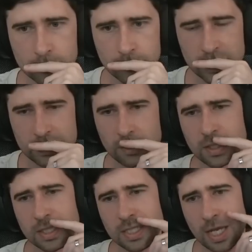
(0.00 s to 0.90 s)
This goes
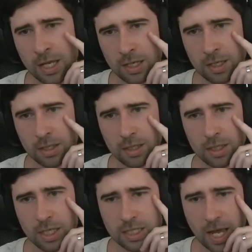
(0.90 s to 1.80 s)
to 10. He
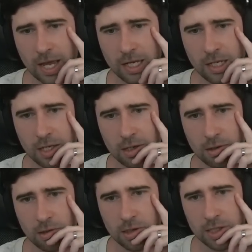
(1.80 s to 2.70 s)
needs 8
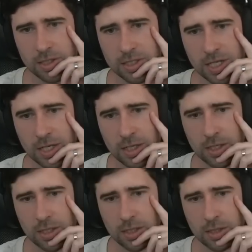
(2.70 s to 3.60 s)
here, or he needs 10
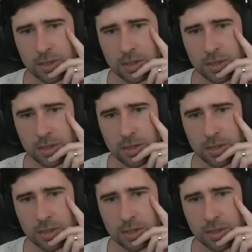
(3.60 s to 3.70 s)
here.